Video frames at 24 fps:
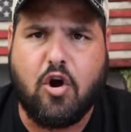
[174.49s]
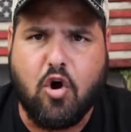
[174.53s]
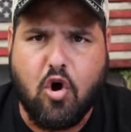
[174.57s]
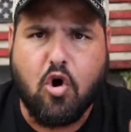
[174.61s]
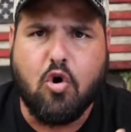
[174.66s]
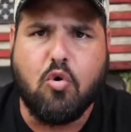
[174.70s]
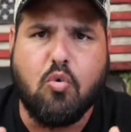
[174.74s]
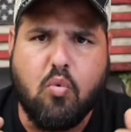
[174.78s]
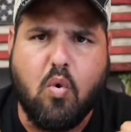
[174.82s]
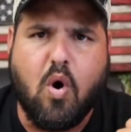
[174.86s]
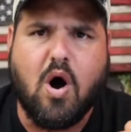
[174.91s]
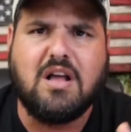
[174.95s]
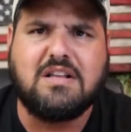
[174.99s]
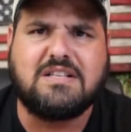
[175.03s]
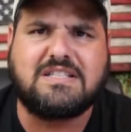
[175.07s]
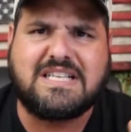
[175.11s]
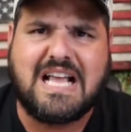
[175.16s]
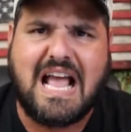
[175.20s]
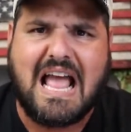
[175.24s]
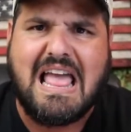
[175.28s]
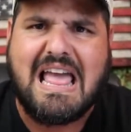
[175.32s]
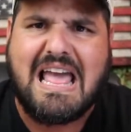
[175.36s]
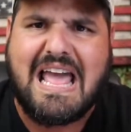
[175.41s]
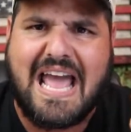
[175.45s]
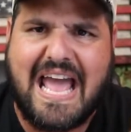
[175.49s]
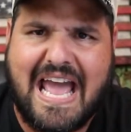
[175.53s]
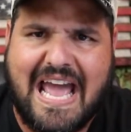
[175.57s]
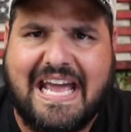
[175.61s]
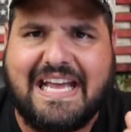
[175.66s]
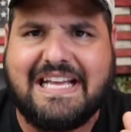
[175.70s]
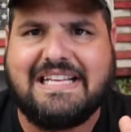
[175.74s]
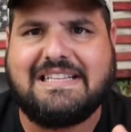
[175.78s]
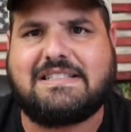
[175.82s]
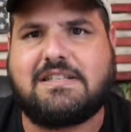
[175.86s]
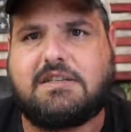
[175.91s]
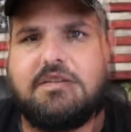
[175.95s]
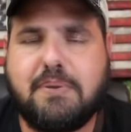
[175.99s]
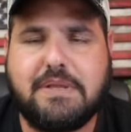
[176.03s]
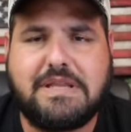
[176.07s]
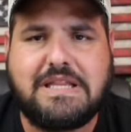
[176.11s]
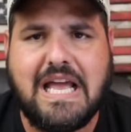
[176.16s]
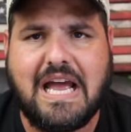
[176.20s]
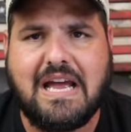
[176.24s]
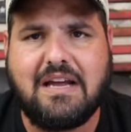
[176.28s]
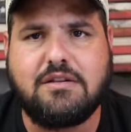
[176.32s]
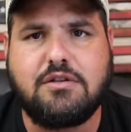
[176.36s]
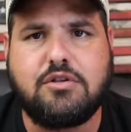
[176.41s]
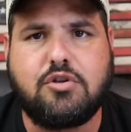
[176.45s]
Who wants hate? But
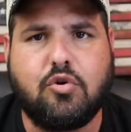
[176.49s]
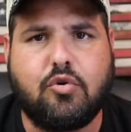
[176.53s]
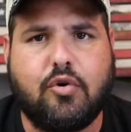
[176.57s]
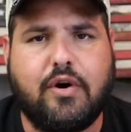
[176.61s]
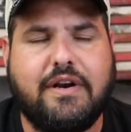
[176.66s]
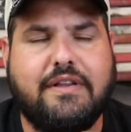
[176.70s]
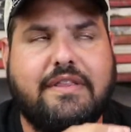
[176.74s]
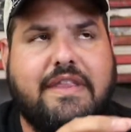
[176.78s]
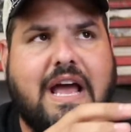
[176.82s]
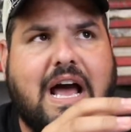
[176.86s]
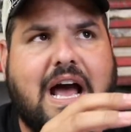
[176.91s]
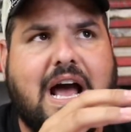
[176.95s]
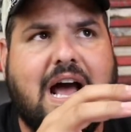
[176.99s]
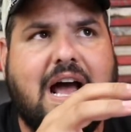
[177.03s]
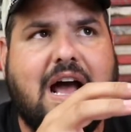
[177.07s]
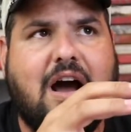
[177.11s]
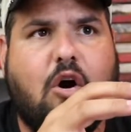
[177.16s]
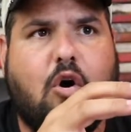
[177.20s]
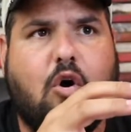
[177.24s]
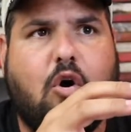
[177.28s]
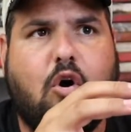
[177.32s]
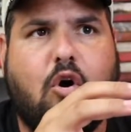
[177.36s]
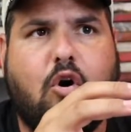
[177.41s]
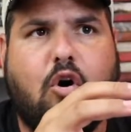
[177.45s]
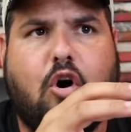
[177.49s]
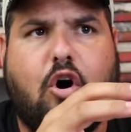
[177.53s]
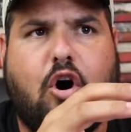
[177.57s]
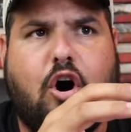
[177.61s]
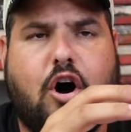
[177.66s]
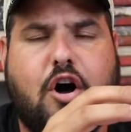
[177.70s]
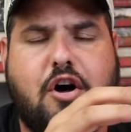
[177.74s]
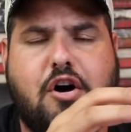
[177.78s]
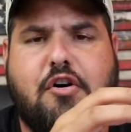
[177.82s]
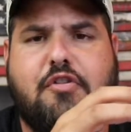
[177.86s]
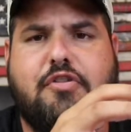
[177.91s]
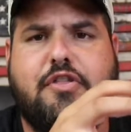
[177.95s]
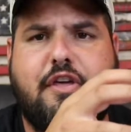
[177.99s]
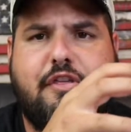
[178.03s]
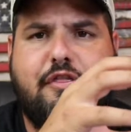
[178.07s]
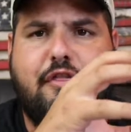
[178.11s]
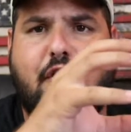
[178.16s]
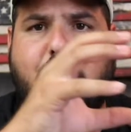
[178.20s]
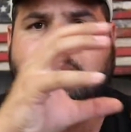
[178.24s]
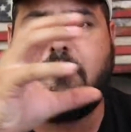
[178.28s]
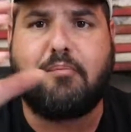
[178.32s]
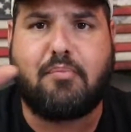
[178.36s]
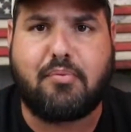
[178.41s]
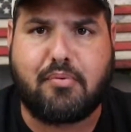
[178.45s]
then during that, or under
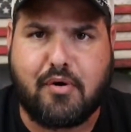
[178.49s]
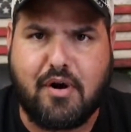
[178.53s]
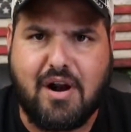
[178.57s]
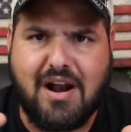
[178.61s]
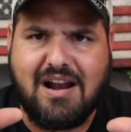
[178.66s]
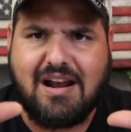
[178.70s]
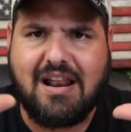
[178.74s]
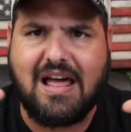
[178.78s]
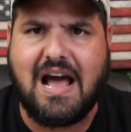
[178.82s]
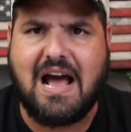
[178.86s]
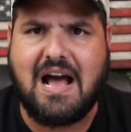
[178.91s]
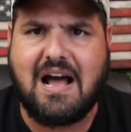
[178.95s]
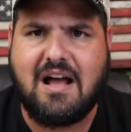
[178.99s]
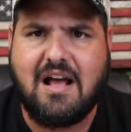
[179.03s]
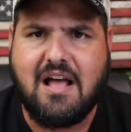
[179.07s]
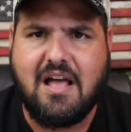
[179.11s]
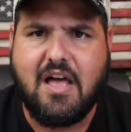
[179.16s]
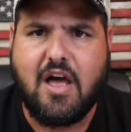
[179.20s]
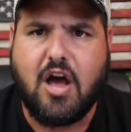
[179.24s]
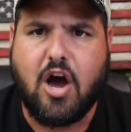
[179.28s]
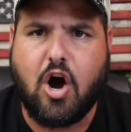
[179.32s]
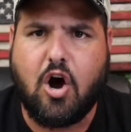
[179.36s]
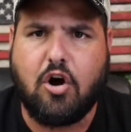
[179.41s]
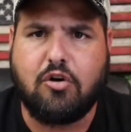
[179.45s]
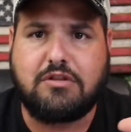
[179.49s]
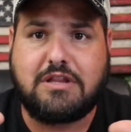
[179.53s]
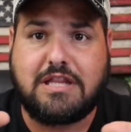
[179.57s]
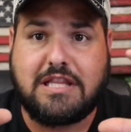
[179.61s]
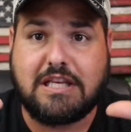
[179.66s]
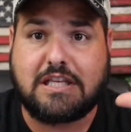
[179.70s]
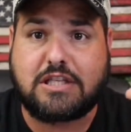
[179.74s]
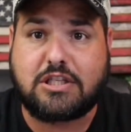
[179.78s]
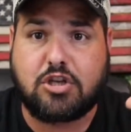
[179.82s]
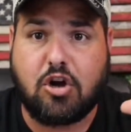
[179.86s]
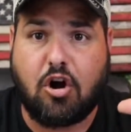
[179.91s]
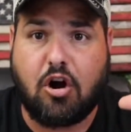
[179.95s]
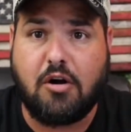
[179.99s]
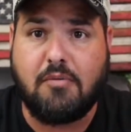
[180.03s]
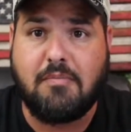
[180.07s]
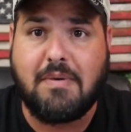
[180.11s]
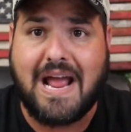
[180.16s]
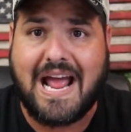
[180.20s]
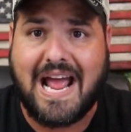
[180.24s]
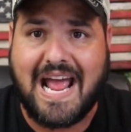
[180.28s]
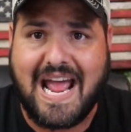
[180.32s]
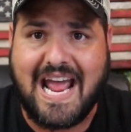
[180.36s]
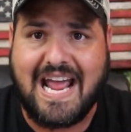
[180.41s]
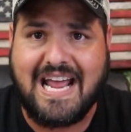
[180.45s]
the umbrella of
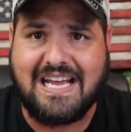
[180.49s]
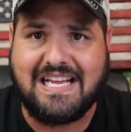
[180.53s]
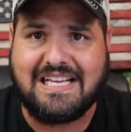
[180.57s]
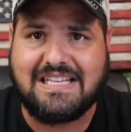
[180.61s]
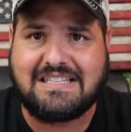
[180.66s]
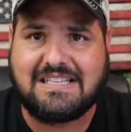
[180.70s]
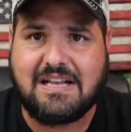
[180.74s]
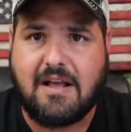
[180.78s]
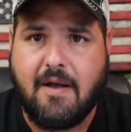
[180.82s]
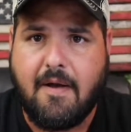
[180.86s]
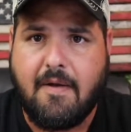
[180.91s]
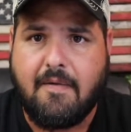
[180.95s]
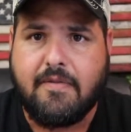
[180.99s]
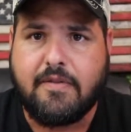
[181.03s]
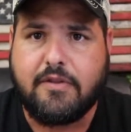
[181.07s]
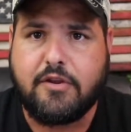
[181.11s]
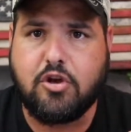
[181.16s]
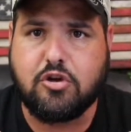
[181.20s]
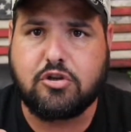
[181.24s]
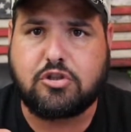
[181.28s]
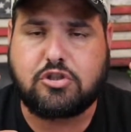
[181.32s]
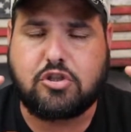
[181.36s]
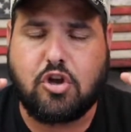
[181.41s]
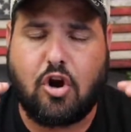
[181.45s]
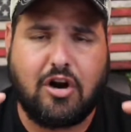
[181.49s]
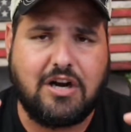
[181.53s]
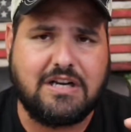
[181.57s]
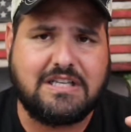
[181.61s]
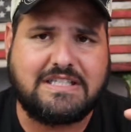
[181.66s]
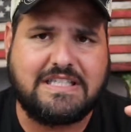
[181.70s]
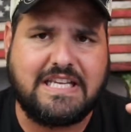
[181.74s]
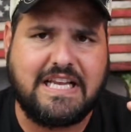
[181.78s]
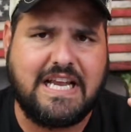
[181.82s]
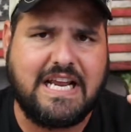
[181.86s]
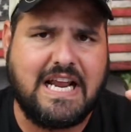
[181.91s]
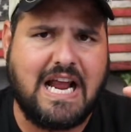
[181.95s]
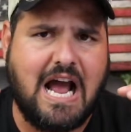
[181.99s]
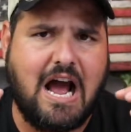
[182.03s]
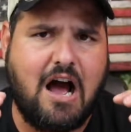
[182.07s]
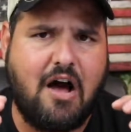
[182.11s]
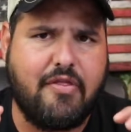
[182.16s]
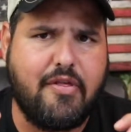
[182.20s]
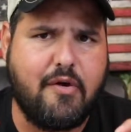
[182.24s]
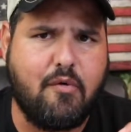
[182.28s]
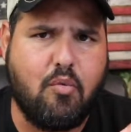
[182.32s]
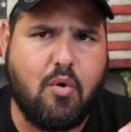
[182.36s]
disarm hate, you start seeing how they